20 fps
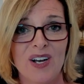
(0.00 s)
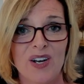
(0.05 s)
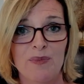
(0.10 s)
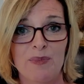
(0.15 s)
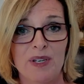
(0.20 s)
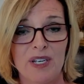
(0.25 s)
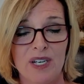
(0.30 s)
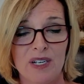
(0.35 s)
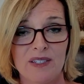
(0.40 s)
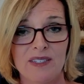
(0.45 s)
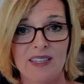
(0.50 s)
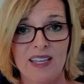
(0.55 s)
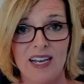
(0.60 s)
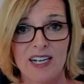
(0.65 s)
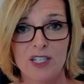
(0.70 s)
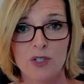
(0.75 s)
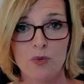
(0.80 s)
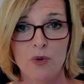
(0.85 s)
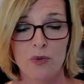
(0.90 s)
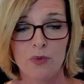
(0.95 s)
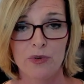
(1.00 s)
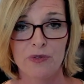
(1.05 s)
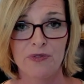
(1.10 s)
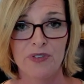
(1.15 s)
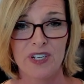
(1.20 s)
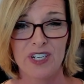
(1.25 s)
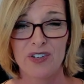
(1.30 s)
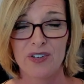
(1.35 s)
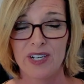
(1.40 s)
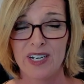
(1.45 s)
because that's what we're
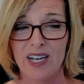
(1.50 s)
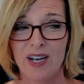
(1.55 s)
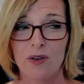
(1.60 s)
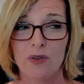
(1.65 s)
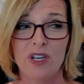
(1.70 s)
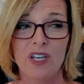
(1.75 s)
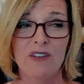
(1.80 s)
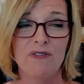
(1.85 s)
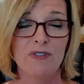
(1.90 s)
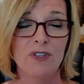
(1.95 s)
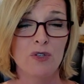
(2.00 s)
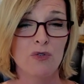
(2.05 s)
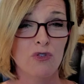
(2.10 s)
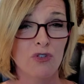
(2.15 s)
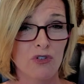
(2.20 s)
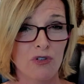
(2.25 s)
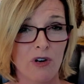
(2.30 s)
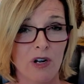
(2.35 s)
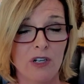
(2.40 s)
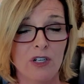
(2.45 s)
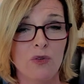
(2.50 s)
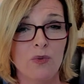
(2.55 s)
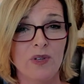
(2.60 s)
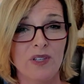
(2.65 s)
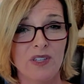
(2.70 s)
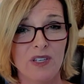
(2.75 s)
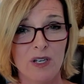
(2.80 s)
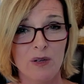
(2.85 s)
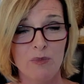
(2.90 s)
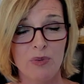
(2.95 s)
figuring out. If you struggle
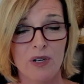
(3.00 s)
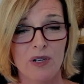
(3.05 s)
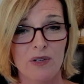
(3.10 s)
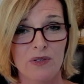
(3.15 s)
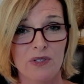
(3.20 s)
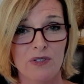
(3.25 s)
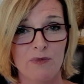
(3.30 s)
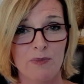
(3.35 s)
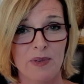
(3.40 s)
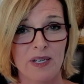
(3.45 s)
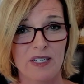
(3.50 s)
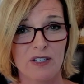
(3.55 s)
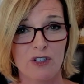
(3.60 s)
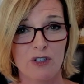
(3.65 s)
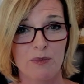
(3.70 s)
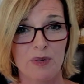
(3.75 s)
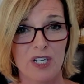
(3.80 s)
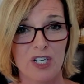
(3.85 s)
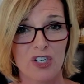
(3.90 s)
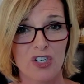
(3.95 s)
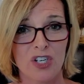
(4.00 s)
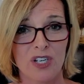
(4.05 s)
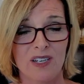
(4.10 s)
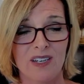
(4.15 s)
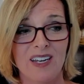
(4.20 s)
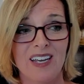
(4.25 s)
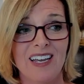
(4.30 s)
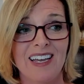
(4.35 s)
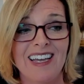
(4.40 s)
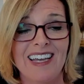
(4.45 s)
with compulsive
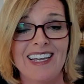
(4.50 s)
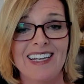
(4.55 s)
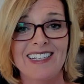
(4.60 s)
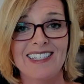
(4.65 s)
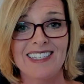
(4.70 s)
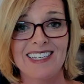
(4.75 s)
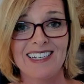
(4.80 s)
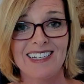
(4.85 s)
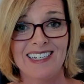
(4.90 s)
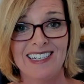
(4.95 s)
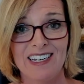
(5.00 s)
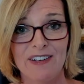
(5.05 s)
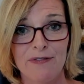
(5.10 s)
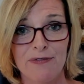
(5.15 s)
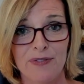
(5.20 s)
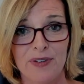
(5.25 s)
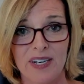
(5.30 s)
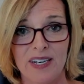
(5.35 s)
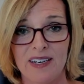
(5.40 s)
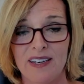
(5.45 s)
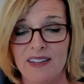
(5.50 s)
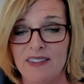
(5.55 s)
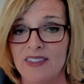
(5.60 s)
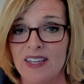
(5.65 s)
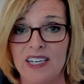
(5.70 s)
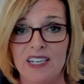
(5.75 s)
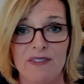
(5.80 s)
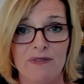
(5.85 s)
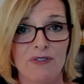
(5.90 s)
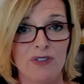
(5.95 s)
masturbation, it's different
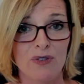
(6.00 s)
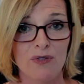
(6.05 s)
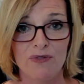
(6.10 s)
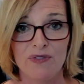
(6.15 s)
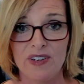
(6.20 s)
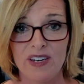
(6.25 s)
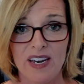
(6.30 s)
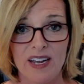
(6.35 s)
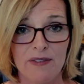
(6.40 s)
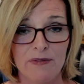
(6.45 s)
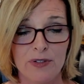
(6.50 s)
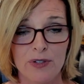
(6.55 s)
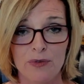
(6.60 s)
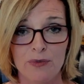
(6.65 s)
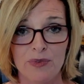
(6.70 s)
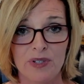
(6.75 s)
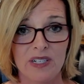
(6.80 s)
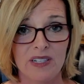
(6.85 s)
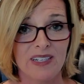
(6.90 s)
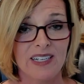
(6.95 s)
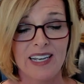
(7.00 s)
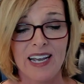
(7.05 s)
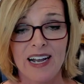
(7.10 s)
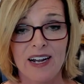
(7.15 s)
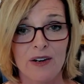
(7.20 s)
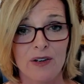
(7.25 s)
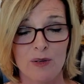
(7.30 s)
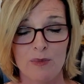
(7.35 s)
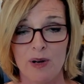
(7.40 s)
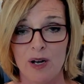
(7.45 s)
than if you've never really
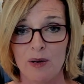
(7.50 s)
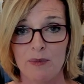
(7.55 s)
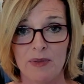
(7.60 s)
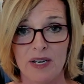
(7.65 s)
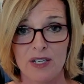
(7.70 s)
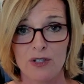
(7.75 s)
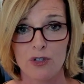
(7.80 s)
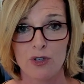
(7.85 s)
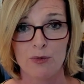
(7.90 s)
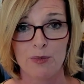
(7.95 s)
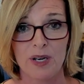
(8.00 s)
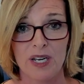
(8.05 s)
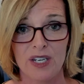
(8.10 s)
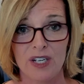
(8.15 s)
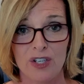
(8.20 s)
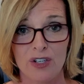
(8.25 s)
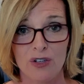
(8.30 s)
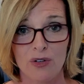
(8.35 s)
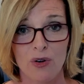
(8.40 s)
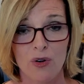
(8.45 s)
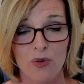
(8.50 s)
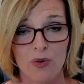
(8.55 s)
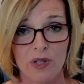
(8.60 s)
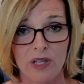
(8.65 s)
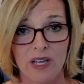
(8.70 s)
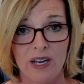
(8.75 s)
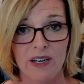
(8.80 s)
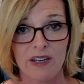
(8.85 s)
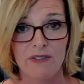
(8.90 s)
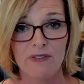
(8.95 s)
cared about masturbating your whole
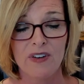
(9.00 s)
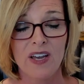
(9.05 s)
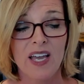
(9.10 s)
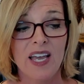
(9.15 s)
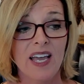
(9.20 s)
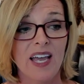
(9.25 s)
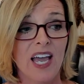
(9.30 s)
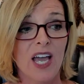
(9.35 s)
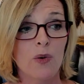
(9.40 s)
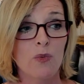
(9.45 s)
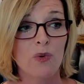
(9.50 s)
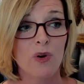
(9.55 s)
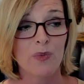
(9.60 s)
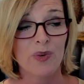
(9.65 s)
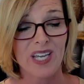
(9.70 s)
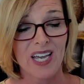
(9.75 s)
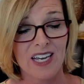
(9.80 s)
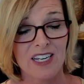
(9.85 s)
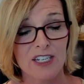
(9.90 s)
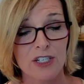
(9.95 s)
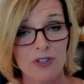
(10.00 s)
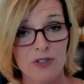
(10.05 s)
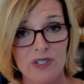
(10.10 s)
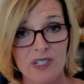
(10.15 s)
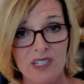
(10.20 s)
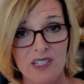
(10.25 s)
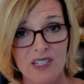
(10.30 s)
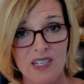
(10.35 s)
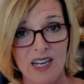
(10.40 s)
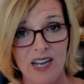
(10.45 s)
life. And when we enter
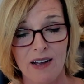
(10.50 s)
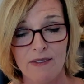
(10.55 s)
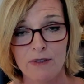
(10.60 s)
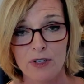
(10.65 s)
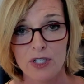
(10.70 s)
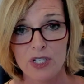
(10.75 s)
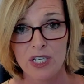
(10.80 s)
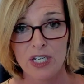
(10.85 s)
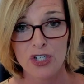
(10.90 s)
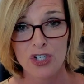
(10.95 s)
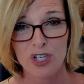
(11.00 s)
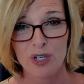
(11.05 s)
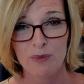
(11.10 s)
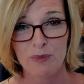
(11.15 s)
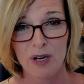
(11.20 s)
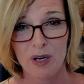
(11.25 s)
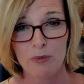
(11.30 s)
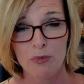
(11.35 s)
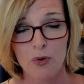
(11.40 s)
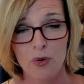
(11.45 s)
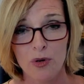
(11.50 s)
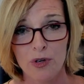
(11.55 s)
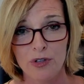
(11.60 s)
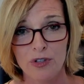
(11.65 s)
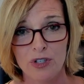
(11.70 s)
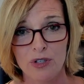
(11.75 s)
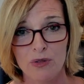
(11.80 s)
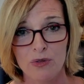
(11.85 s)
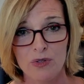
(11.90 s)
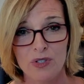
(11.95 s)
into the conversation about porn
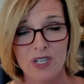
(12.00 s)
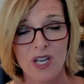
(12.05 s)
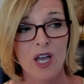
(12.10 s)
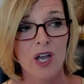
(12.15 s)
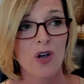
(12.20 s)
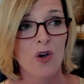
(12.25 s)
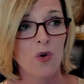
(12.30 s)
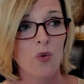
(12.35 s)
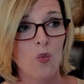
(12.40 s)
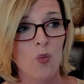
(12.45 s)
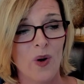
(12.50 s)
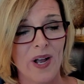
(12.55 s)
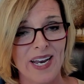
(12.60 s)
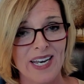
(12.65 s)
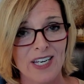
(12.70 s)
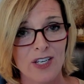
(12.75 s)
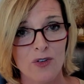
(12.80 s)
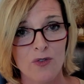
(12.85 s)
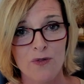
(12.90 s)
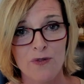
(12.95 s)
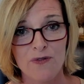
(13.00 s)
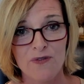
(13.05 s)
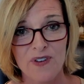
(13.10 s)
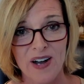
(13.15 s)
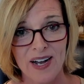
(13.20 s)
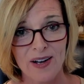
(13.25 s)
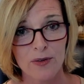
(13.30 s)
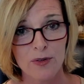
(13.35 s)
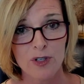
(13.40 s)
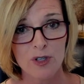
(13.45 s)
use, when you
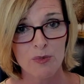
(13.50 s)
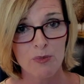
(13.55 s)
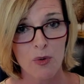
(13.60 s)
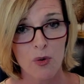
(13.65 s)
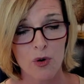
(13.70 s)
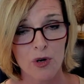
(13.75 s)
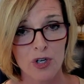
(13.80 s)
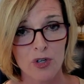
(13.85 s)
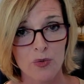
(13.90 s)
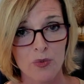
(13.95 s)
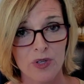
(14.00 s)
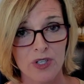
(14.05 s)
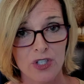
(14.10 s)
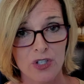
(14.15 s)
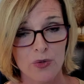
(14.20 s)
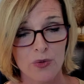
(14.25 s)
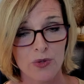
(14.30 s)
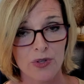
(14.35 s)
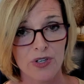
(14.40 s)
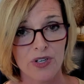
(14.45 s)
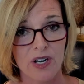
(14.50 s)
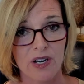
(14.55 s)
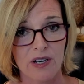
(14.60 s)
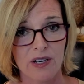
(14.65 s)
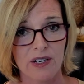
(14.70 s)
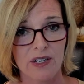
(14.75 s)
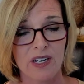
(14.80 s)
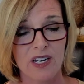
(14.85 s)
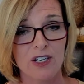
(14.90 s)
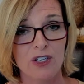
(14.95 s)
found porn when you were
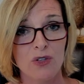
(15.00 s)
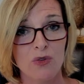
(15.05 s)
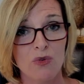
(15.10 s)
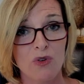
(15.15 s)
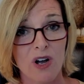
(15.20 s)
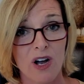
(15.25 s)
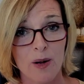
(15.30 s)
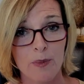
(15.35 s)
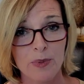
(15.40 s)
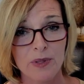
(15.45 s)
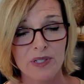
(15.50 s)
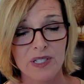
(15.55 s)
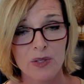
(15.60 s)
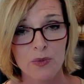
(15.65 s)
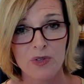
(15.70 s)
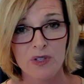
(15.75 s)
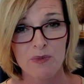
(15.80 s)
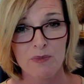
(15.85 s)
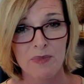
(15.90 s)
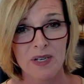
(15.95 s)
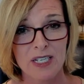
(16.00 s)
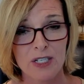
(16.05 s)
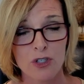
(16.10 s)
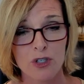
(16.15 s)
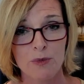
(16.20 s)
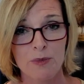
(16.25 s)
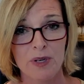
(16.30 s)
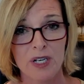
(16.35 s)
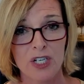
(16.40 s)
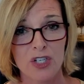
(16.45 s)
young and you coupled it with
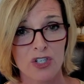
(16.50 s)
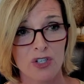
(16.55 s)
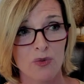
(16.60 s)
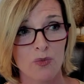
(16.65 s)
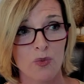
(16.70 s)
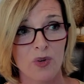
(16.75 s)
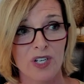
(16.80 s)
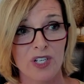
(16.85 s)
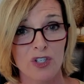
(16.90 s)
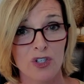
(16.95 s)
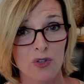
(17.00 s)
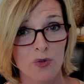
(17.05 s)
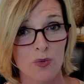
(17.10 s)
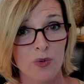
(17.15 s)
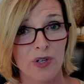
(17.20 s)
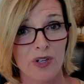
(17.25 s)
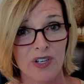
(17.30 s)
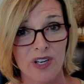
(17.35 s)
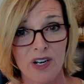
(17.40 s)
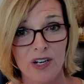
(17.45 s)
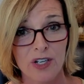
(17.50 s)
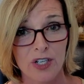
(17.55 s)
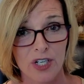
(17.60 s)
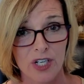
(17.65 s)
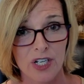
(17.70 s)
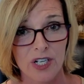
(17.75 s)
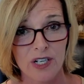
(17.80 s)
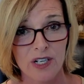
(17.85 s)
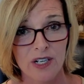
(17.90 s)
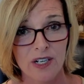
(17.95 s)
masturbation when you were
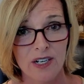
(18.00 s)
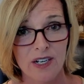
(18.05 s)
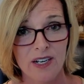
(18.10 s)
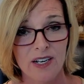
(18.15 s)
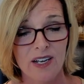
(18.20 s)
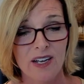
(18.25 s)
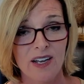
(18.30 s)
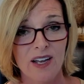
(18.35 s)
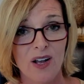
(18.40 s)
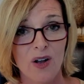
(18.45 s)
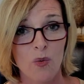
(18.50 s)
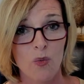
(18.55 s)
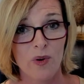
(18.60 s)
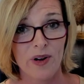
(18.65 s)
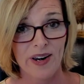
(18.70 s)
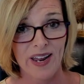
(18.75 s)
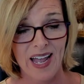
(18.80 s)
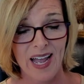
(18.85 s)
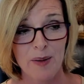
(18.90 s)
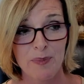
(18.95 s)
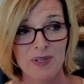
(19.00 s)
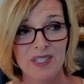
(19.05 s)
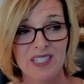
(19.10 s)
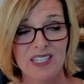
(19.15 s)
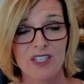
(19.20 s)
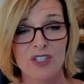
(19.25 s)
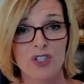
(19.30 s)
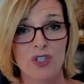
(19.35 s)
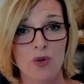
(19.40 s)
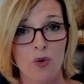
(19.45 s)
younger, what happens
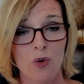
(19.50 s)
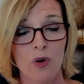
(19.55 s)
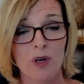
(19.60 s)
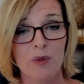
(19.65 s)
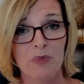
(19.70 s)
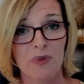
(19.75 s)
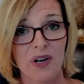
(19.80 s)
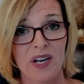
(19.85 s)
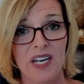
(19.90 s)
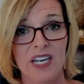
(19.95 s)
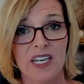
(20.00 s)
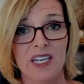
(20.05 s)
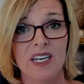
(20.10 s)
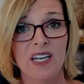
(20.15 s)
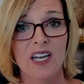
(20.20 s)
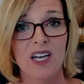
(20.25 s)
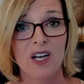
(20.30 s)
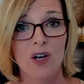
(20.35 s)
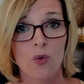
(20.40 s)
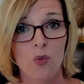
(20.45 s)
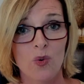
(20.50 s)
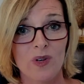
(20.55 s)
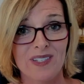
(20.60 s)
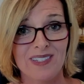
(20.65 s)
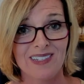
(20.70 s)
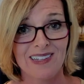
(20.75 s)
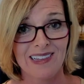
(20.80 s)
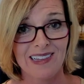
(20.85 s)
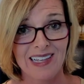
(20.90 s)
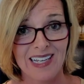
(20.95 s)
is your brain
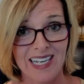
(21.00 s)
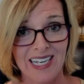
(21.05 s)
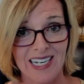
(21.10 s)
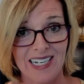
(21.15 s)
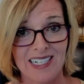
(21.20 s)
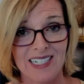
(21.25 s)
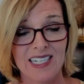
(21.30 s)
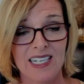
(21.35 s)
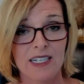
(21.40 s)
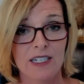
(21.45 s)
was linked